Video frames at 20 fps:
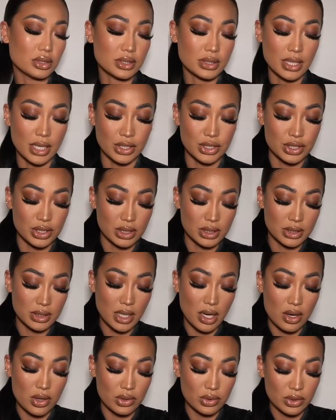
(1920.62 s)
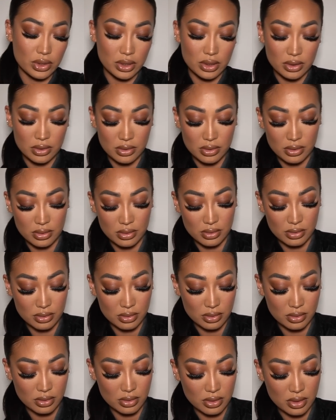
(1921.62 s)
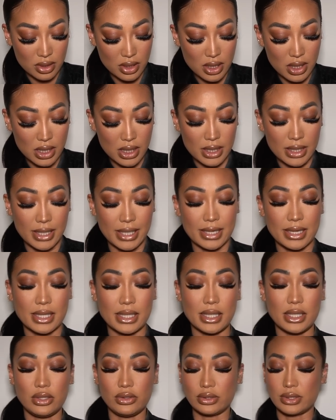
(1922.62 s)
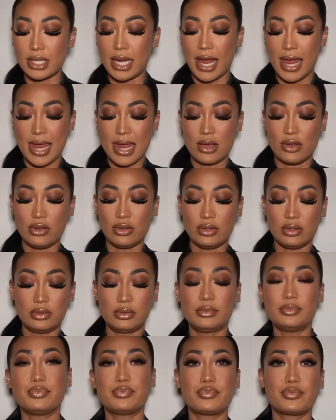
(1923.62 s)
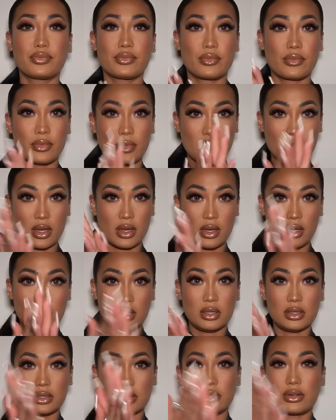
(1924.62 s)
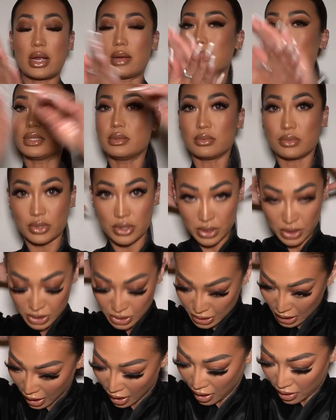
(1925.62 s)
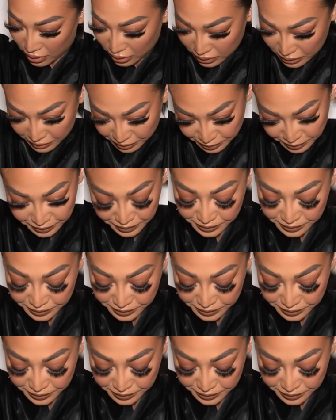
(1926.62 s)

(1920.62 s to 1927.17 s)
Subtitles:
sections out, like the little tail. Let's grab some more gel.